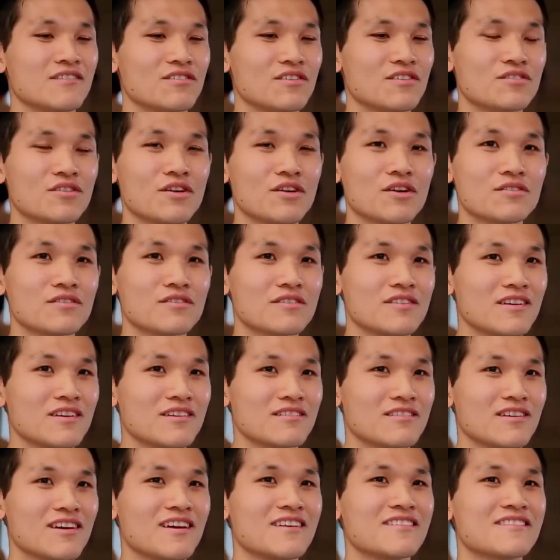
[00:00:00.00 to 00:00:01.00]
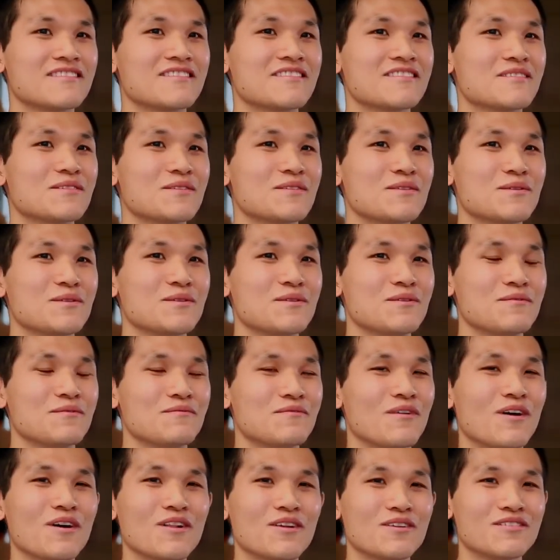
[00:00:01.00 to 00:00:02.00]
The church teaches us to
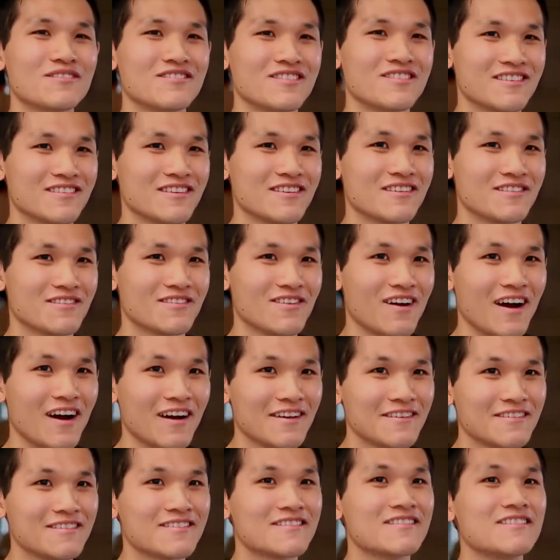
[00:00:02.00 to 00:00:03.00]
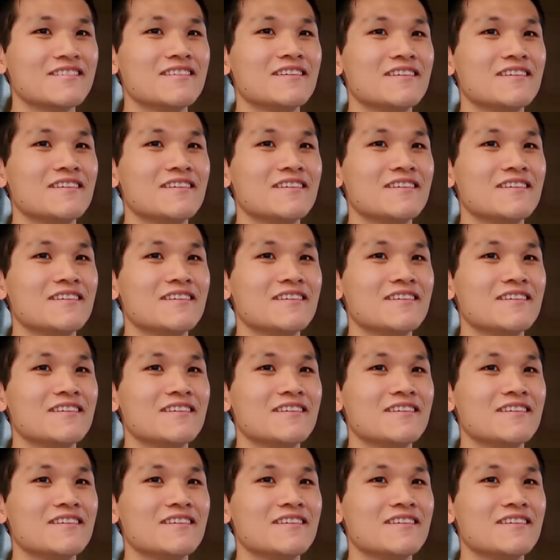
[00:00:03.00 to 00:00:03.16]
follow Jesus Christ,